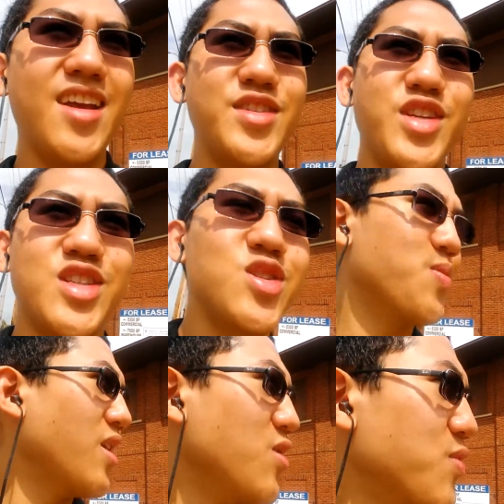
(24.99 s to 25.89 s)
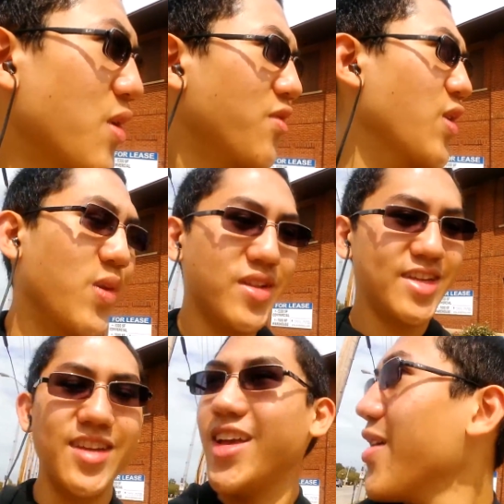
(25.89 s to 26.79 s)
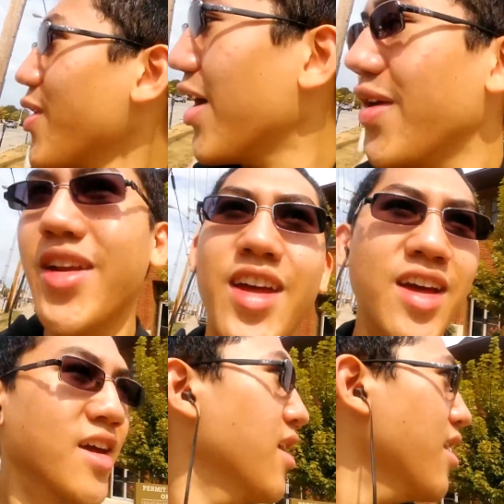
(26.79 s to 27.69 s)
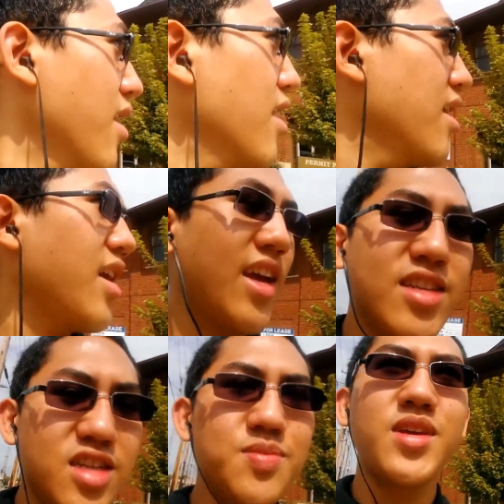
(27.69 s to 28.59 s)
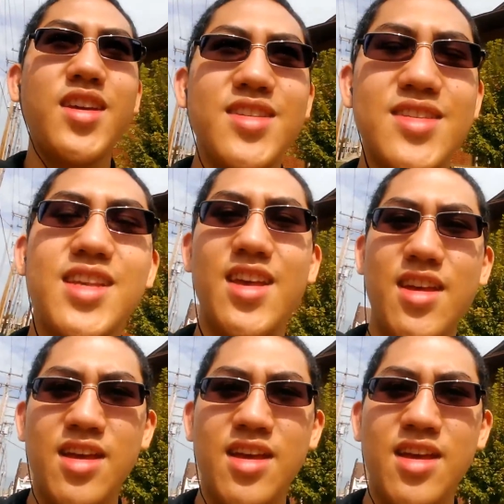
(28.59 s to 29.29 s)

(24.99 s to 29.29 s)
and just use my new smartphone to get around. And it's just because